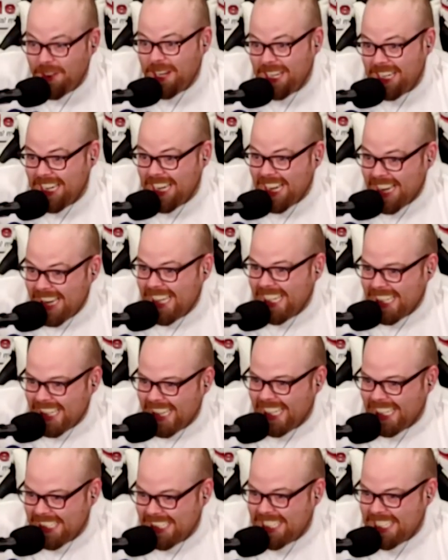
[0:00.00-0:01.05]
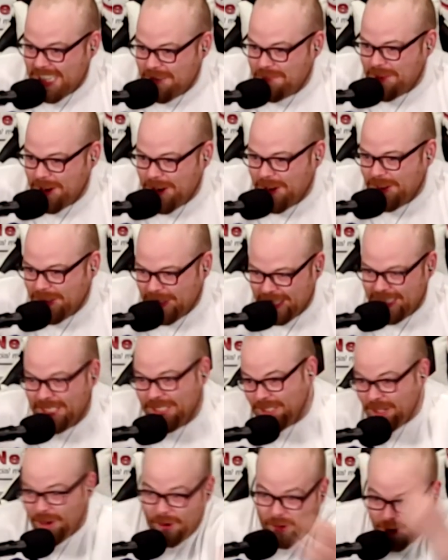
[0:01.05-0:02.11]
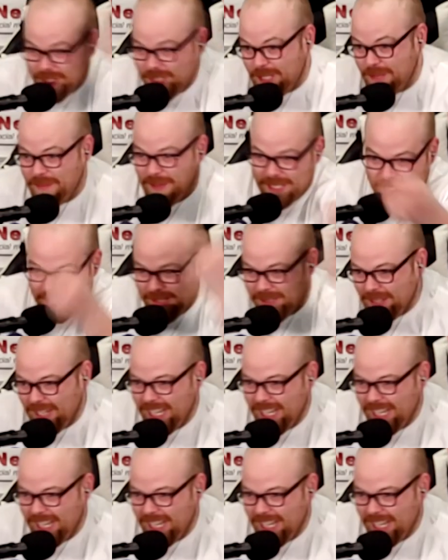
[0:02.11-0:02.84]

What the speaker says: fucking hit, like a T-boned and your car spins